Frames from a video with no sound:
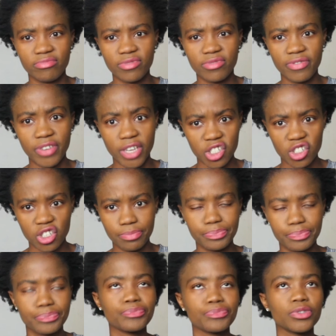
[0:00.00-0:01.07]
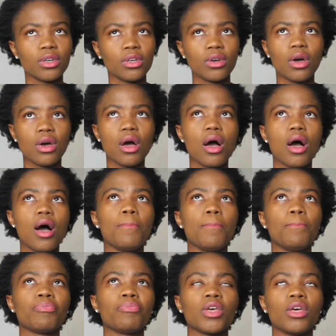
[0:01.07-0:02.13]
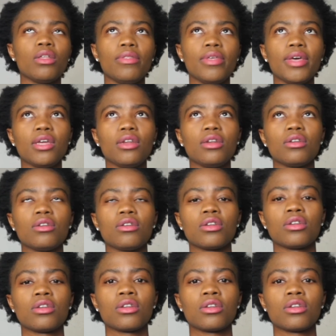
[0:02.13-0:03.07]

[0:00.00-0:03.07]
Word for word: fiction, um, and then